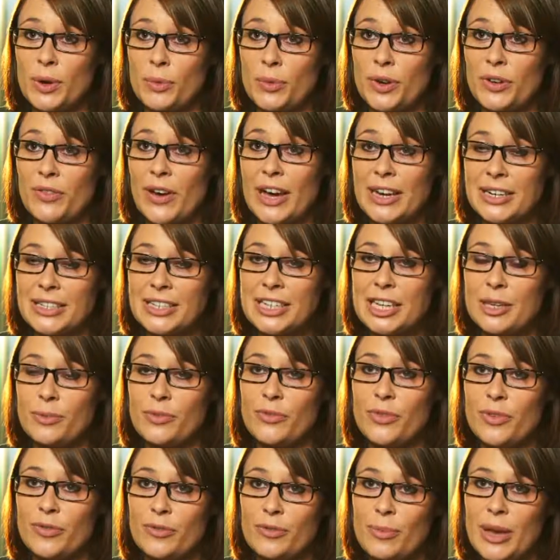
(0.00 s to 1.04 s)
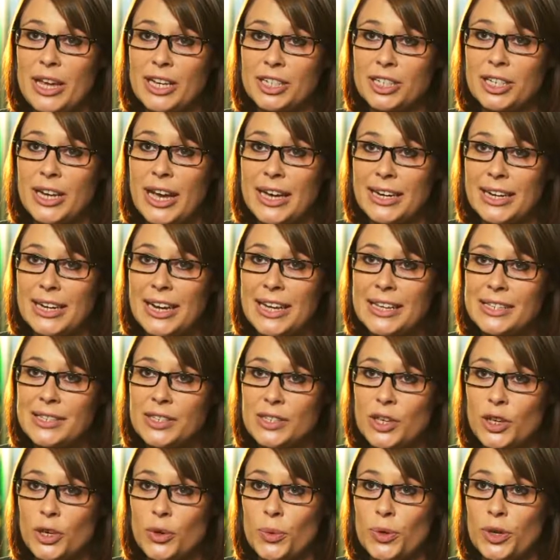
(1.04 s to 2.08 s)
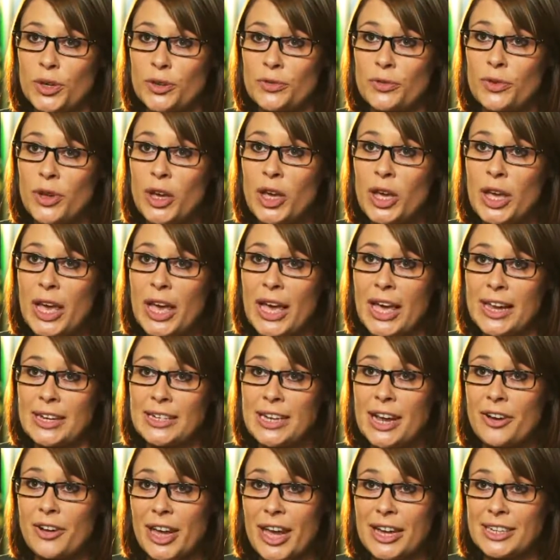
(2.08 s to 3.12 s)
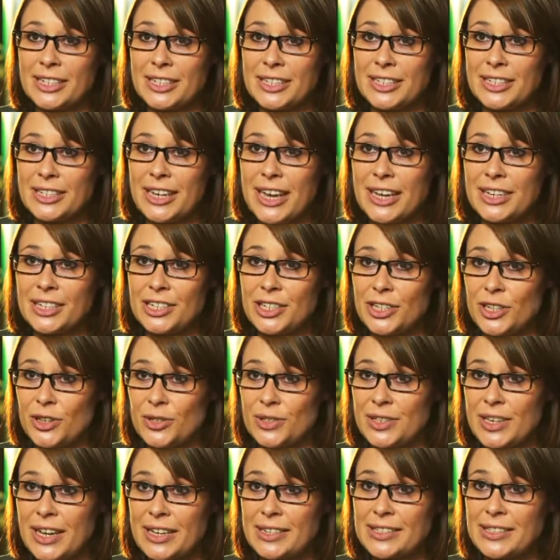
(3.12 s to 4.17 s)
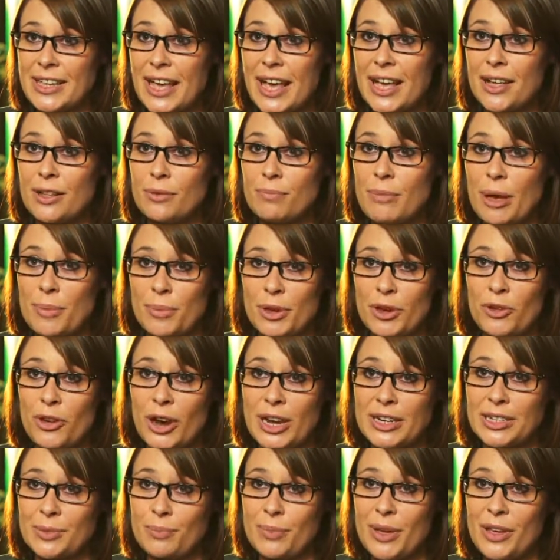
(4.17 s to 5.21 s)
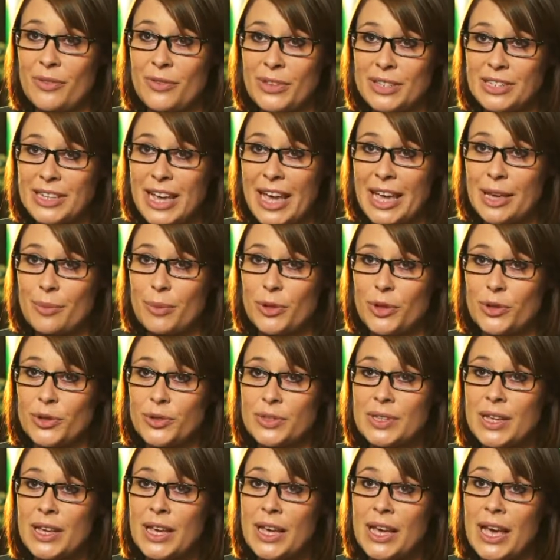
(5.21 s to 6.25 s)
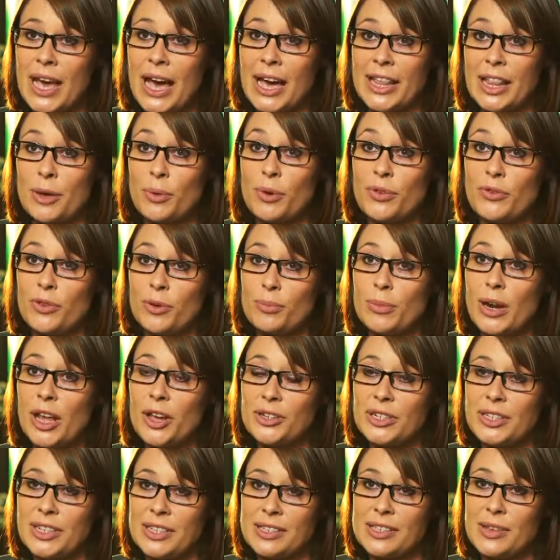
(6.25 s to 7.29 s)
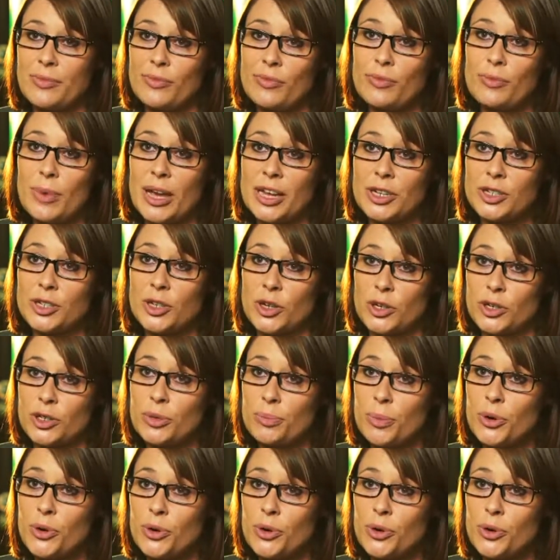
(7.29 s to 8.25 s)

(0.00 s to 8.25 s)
we would have had a team of information analysts who would have interrogated the data using Excel, maybe created pivot tables, and they would have uploaded this information onto the